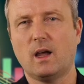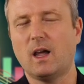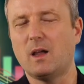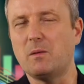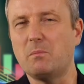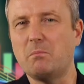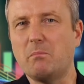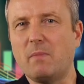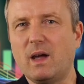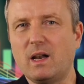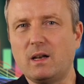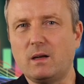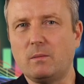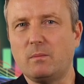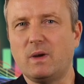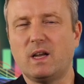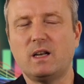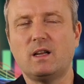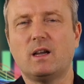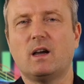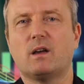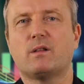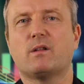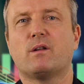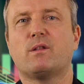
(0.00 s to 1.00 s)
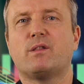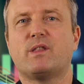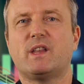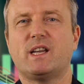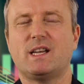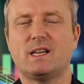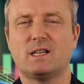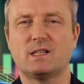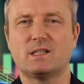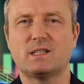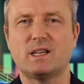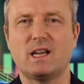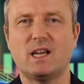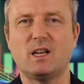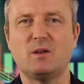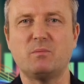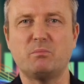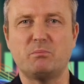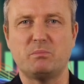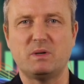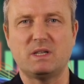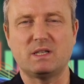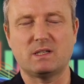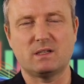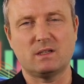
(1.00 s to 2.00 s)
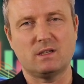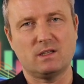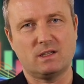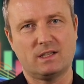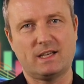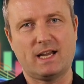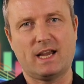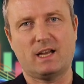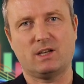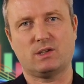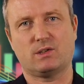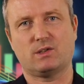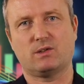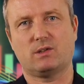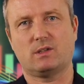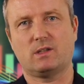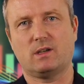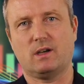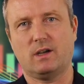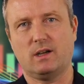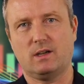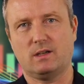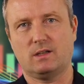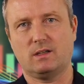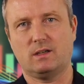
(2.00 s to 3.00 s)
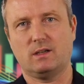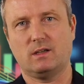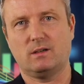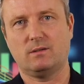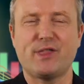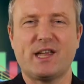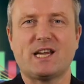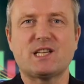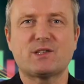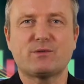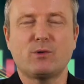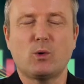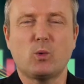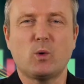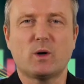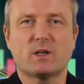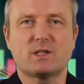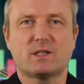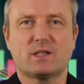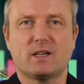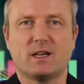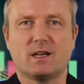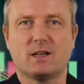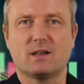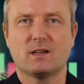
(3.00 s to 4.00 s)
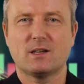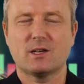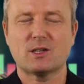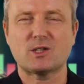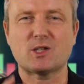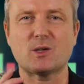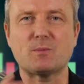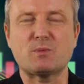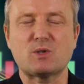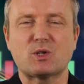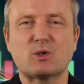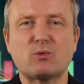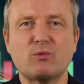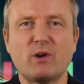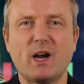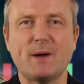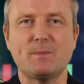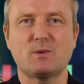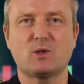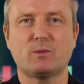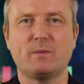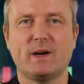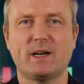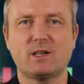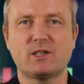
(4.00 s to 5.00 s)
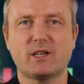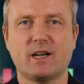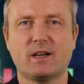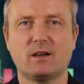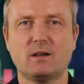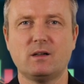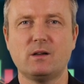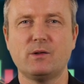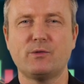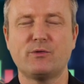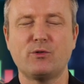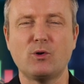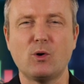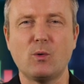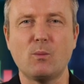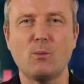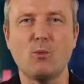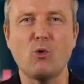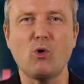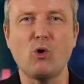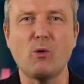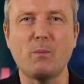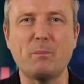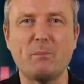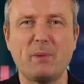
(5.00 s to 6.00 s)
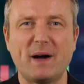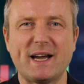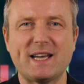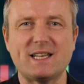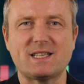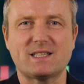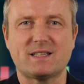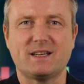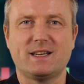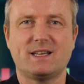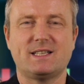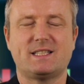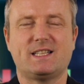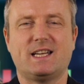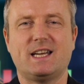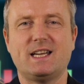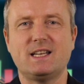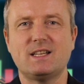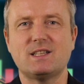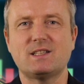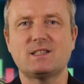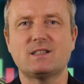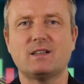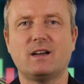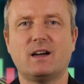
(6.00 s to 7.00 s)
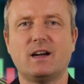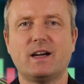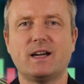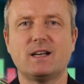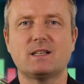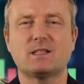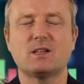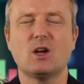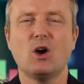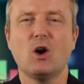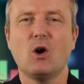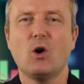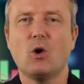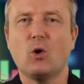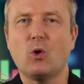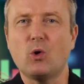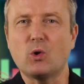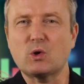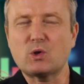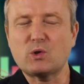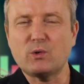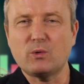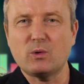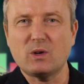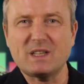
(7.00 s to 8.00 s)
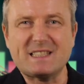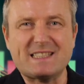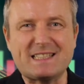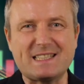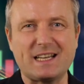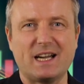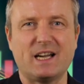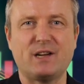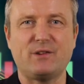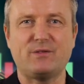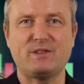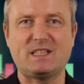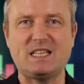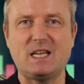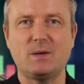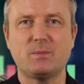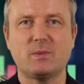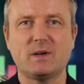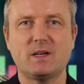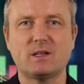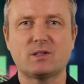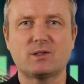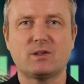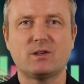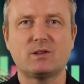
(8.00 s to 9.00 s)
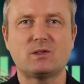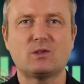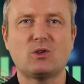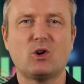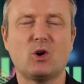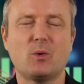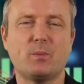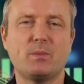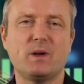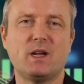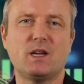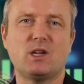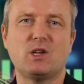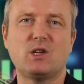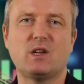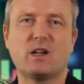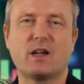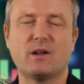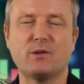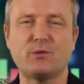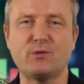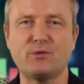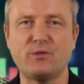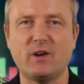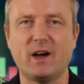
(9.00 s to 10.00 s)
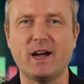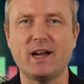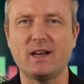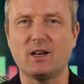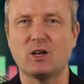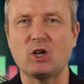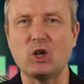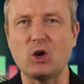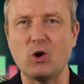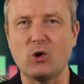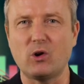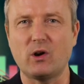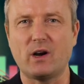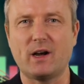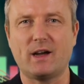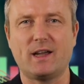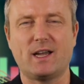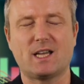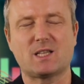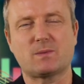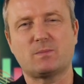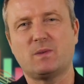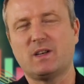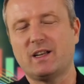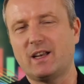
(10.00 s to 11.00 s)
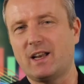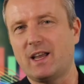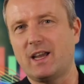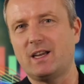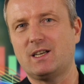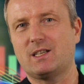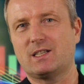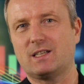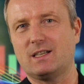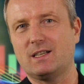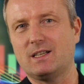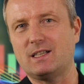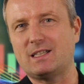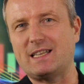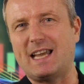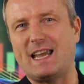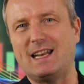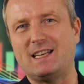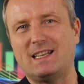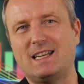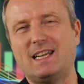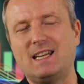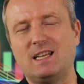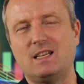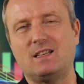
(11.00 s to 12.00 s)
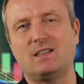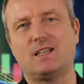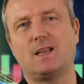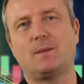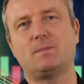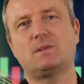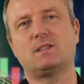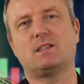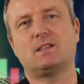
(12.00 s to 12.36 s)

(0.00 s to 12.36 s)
and many, many other things in business and society. Thanks for watching. Subscribe to my channel for more bite-sized insights, or to dive deeper into the topic, you can find longer explanations and in-depth